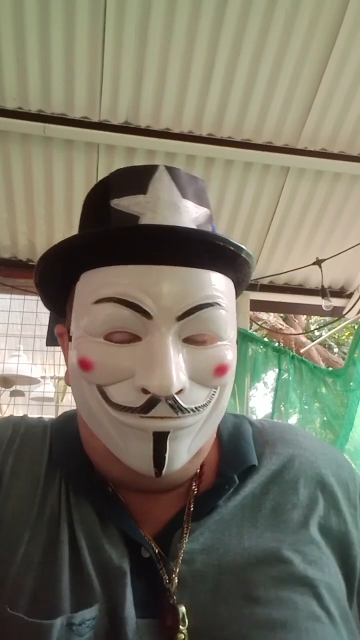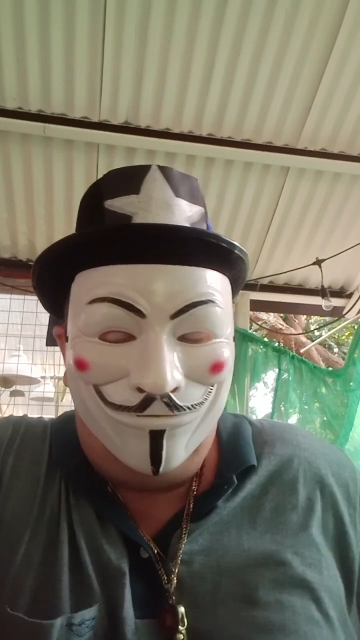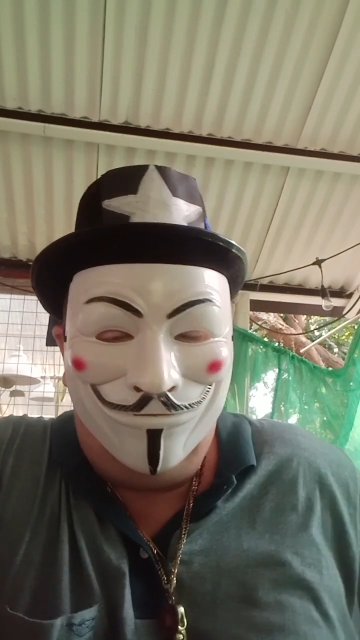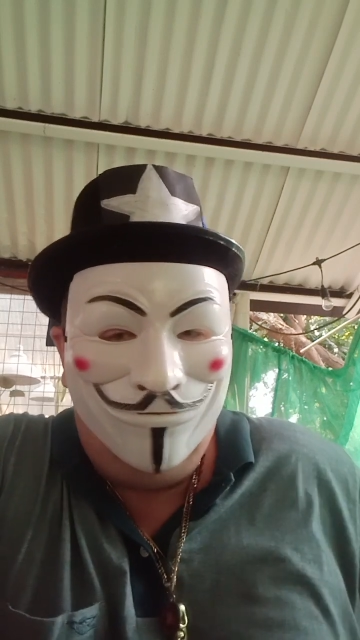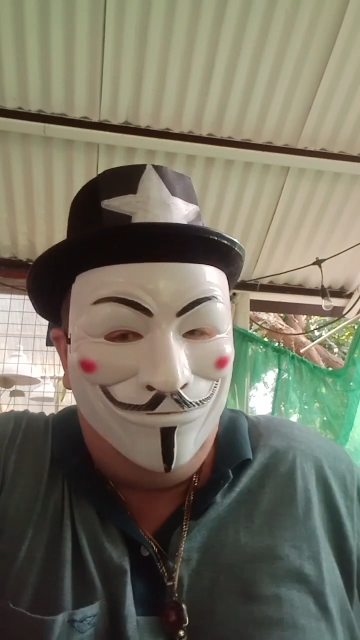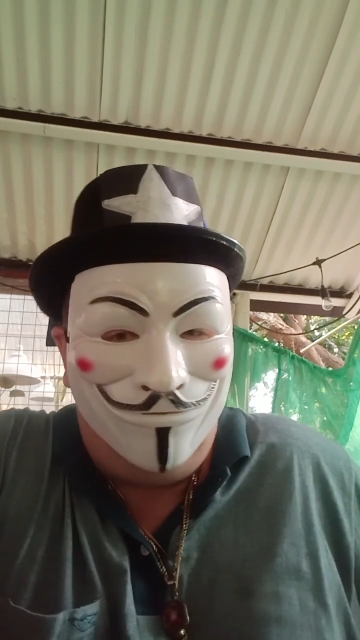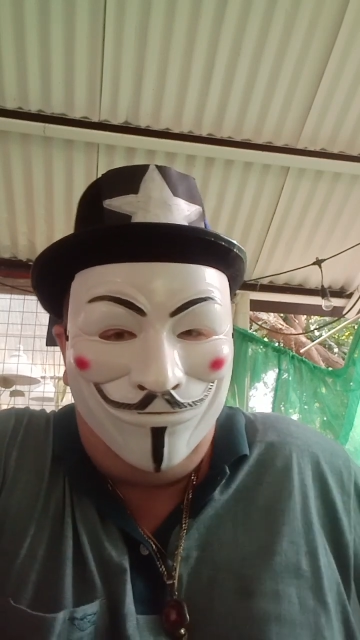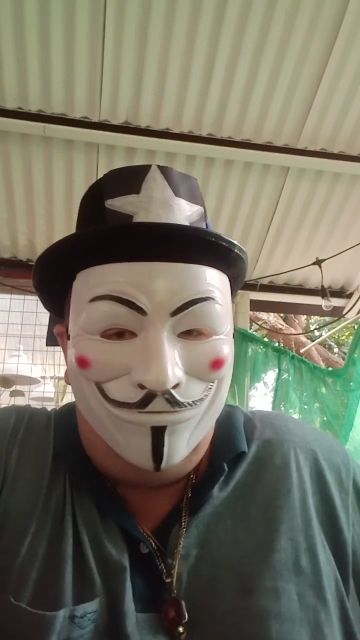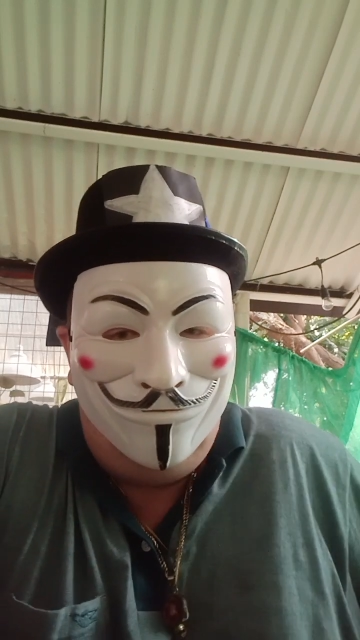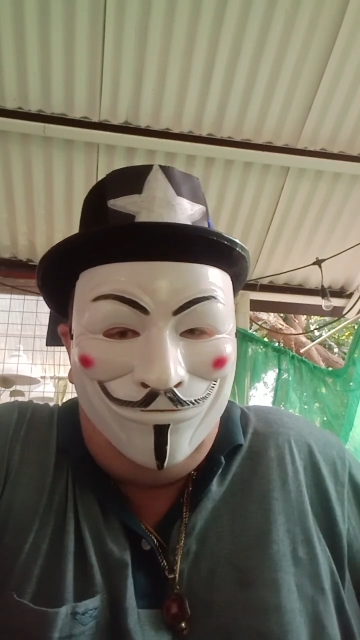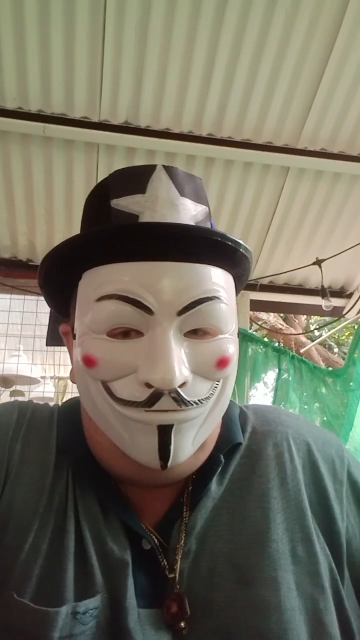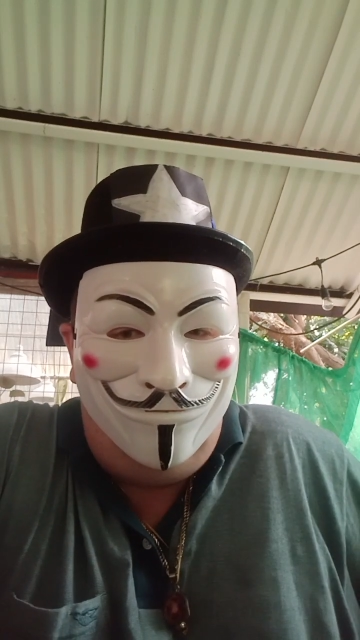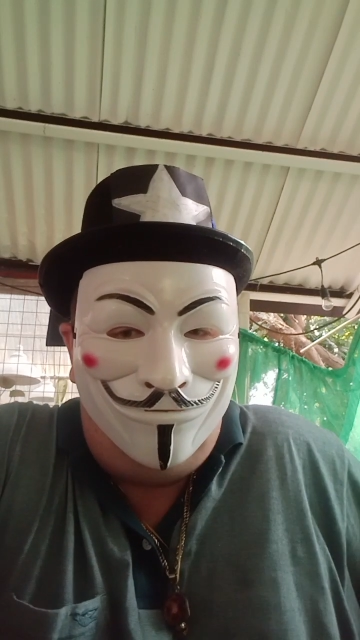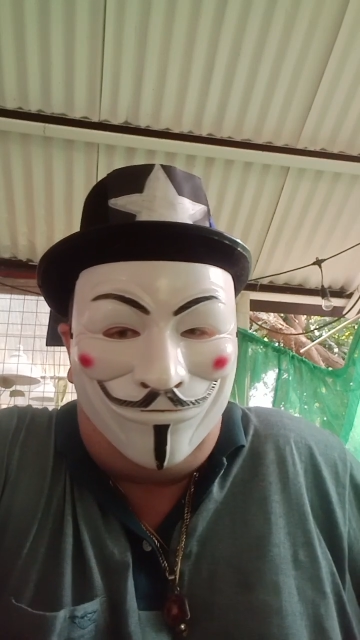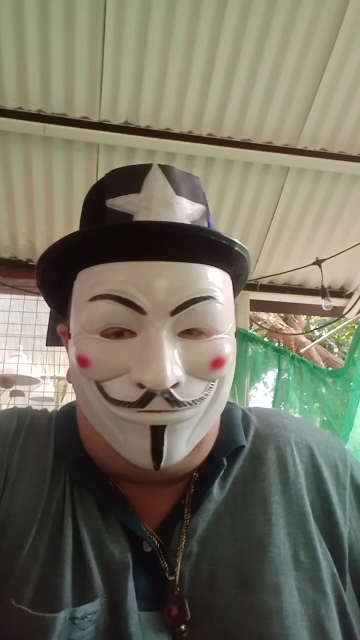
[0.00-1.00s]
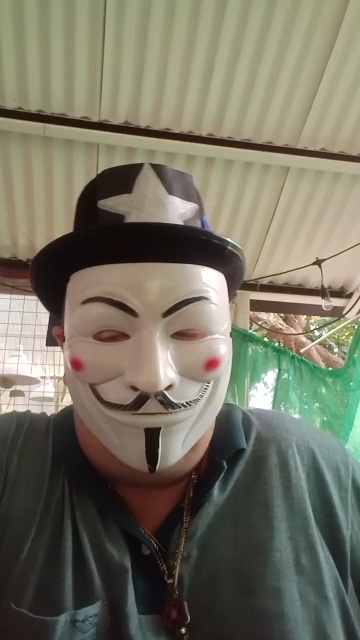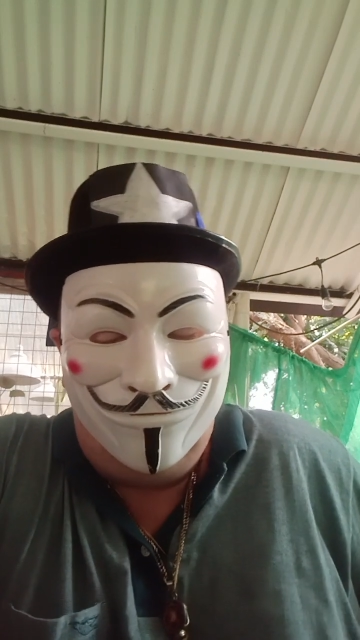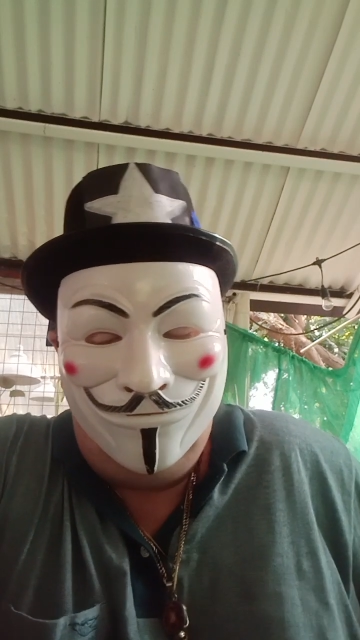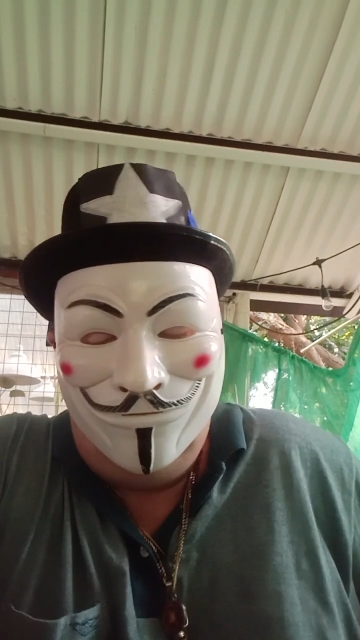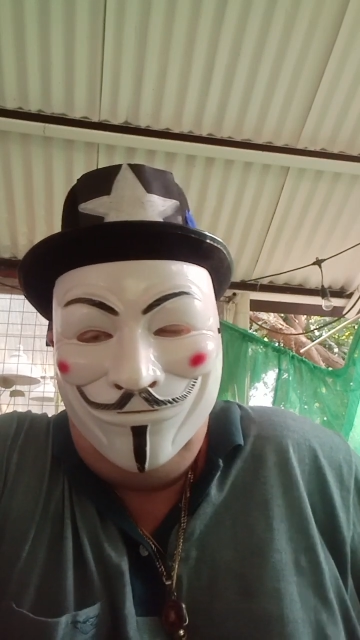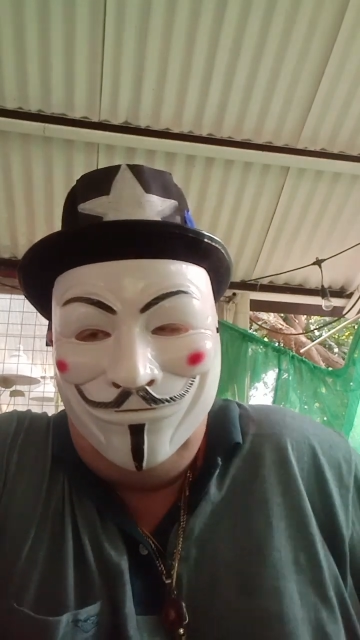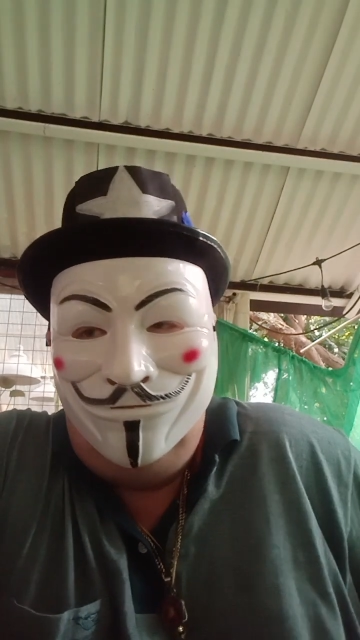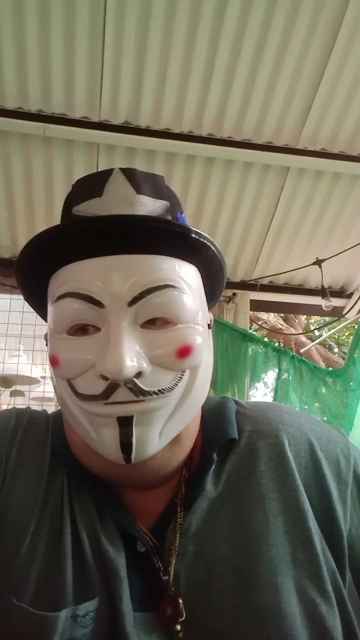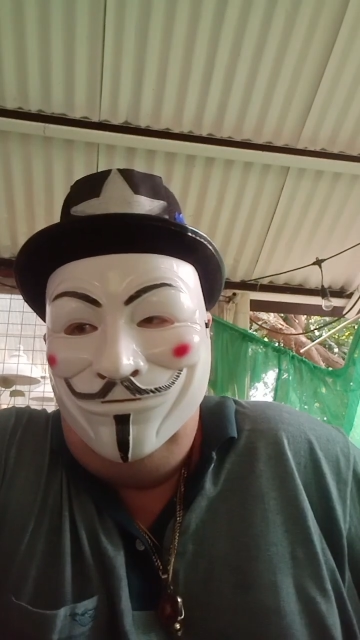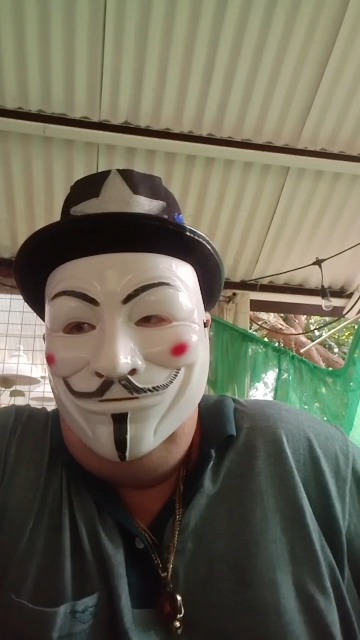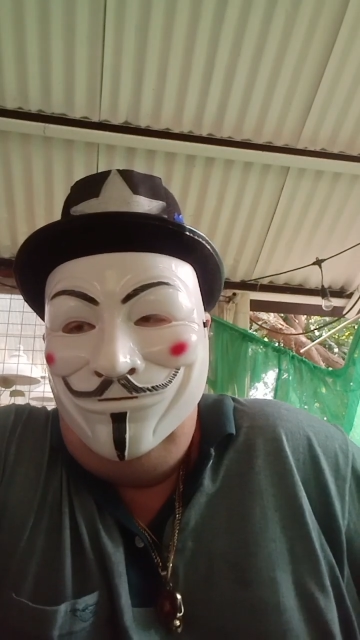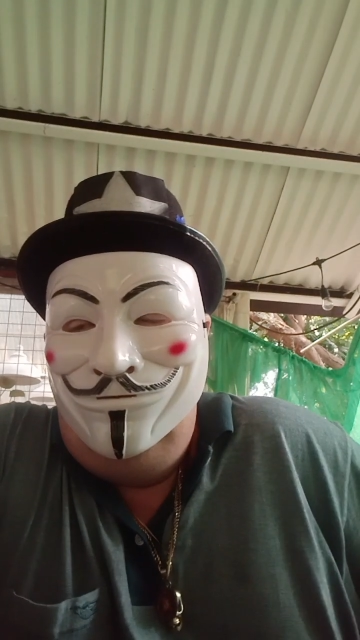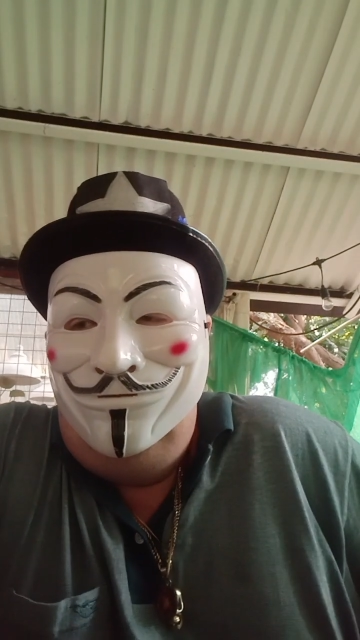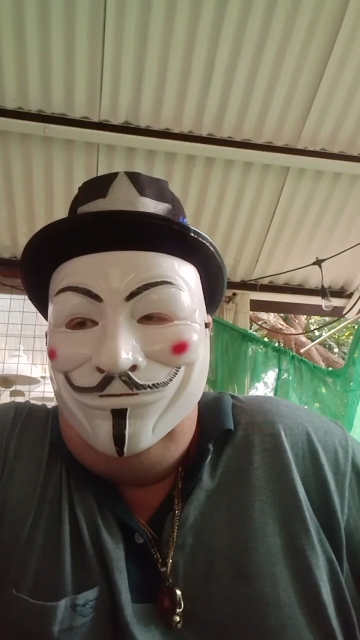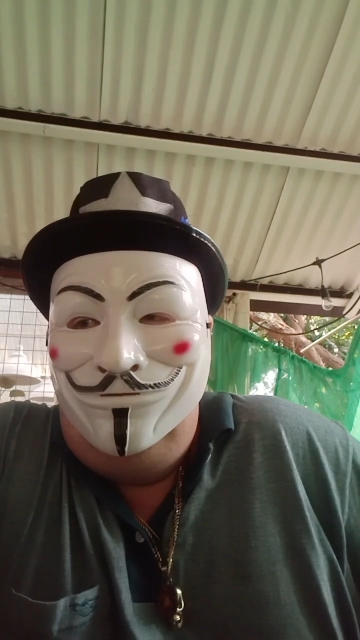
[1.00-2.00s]
It is what it
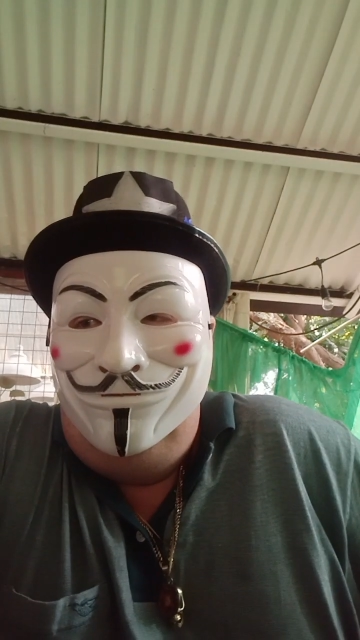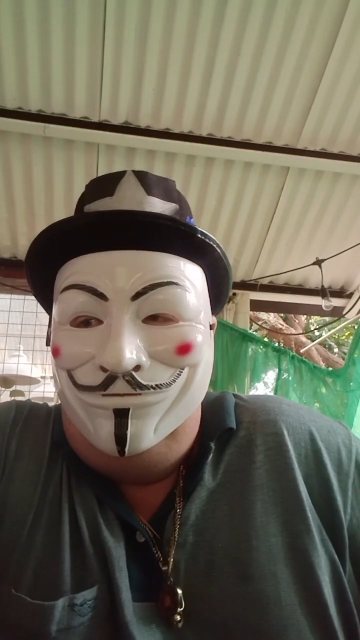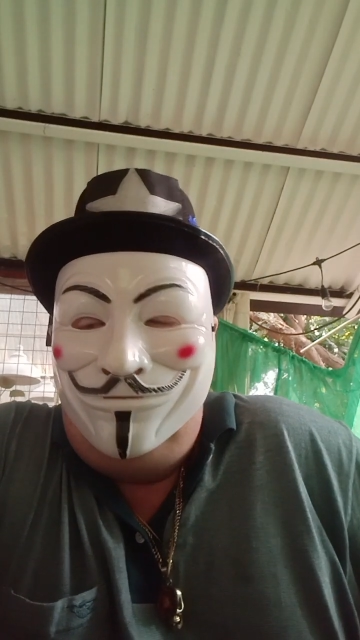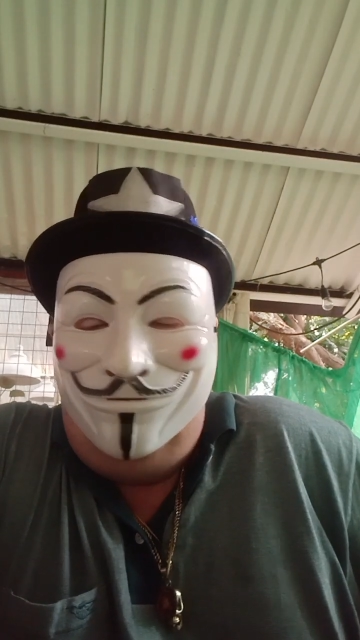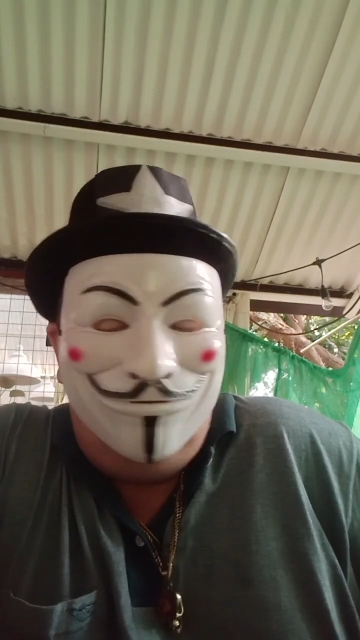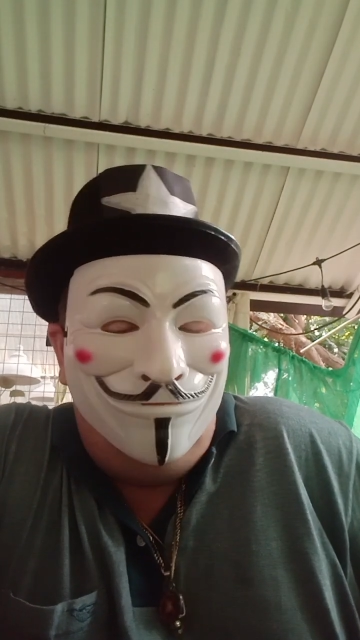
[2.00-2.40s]
is.